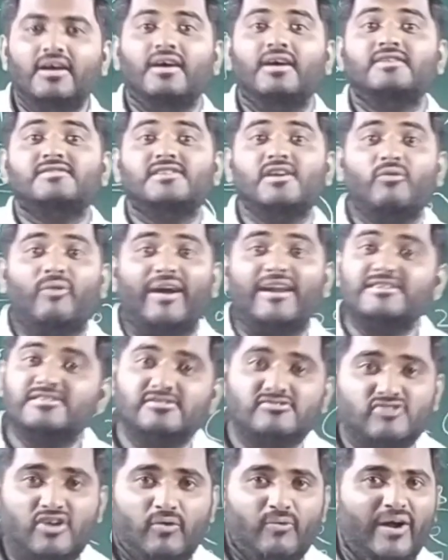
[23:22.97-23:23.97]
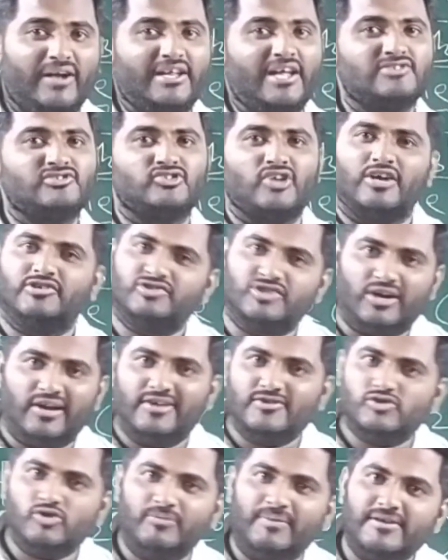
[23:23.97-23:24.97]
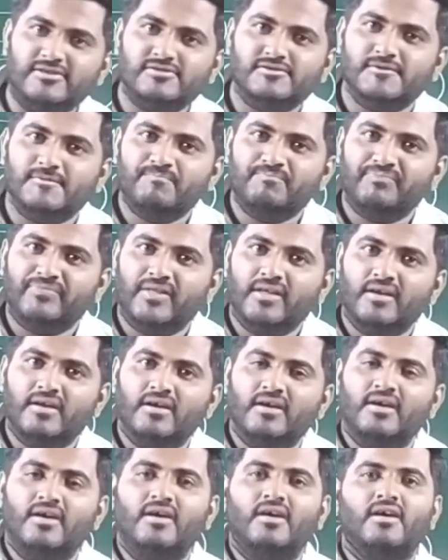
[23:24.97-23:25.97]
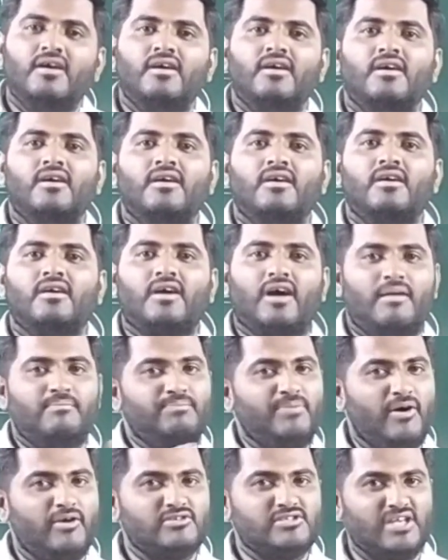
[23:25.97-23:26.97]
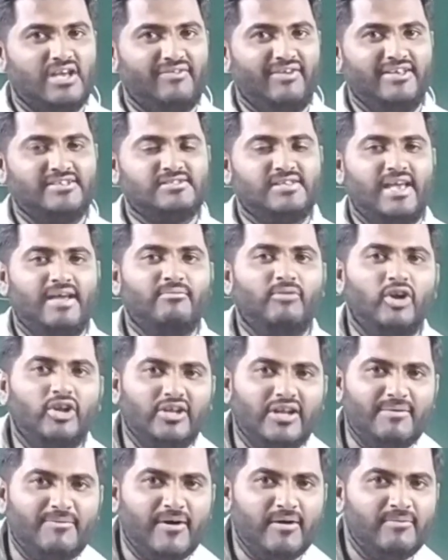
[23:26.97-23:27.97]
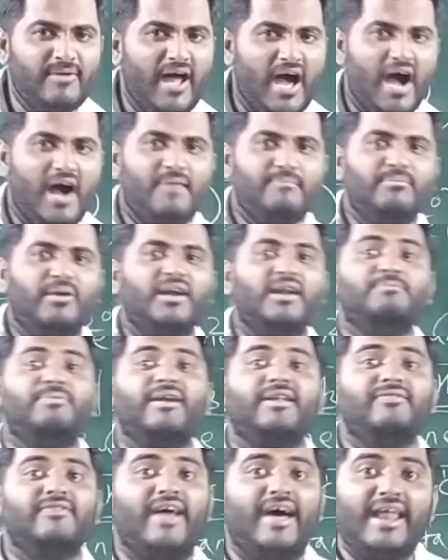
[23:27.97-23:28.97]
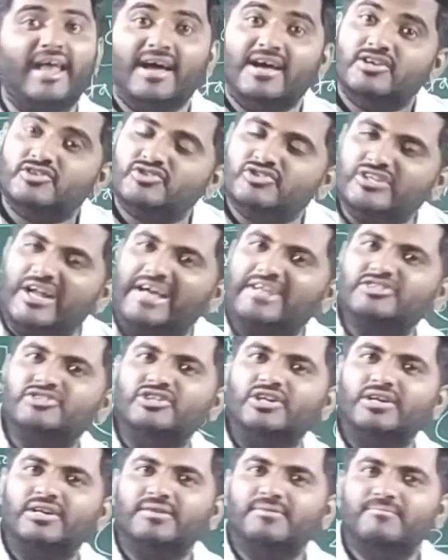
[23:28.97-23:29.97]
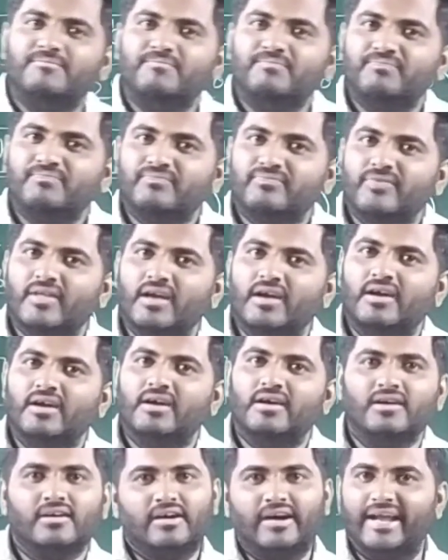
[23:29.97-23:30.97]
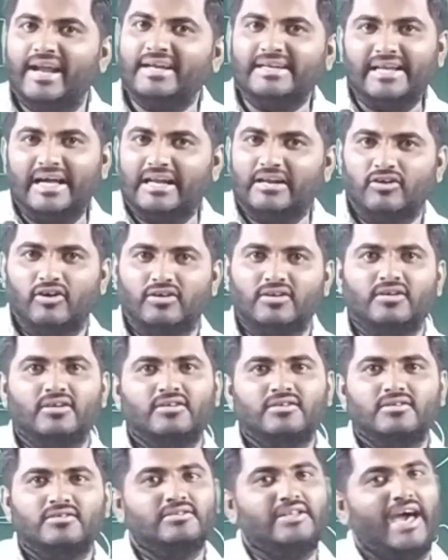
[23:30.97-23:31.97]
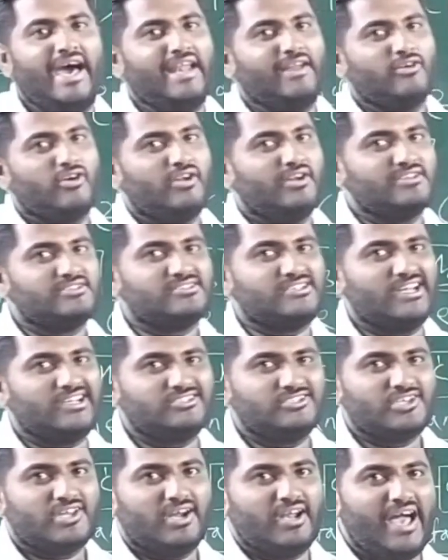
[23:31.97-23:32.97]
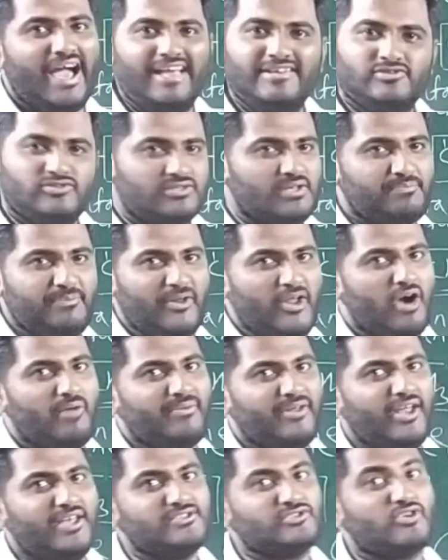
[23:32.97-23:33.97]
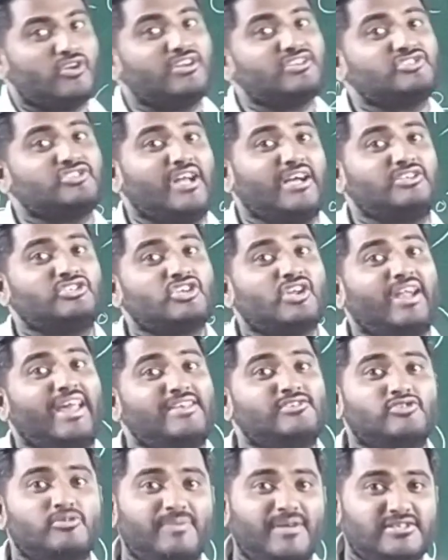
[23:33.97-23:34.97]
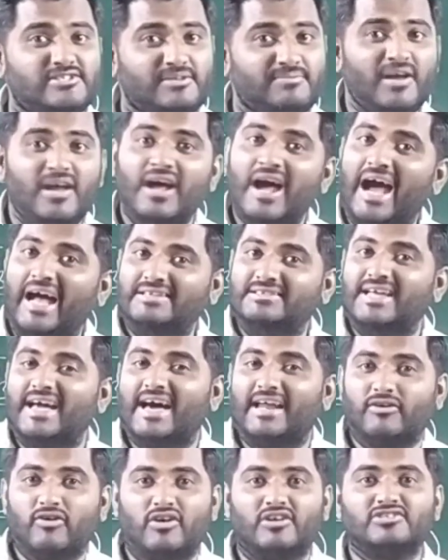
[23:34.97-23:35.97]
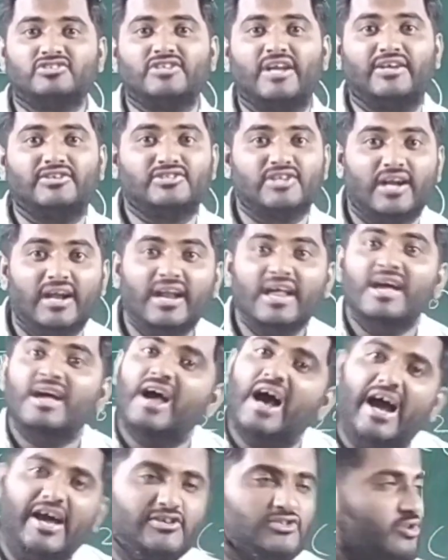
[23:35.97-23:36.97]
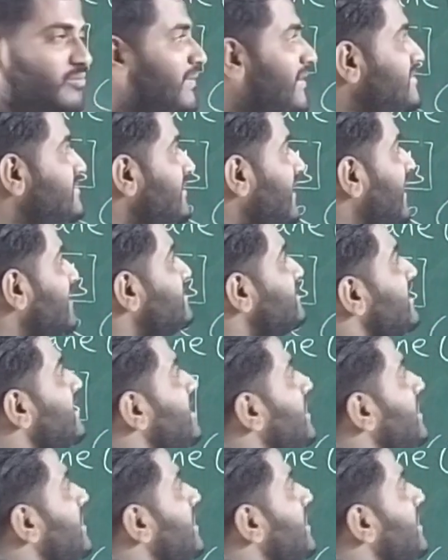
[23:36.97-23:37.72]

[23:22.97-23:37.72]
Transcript: See what are structural isomers? Compounds having same molecular formula but differ in their structure. Correct or not? They are called structural, the phenomena is called structural isomerism and they are called structural isomers. Yes,